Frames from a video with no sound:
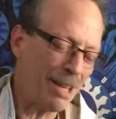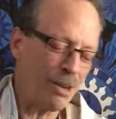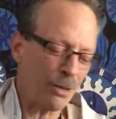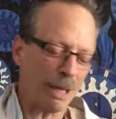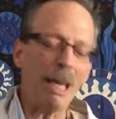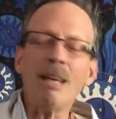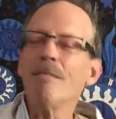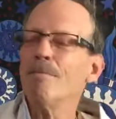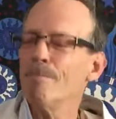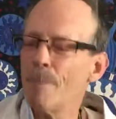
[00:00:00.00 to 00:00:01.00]
a little geek,
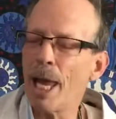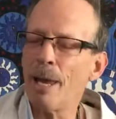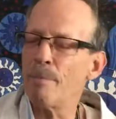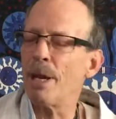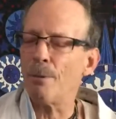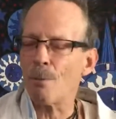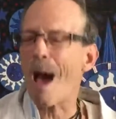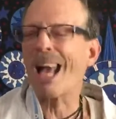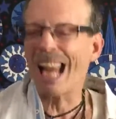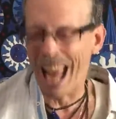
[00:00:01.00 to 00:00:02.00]
they may
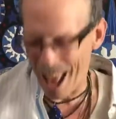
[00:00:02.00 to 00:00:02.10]
rock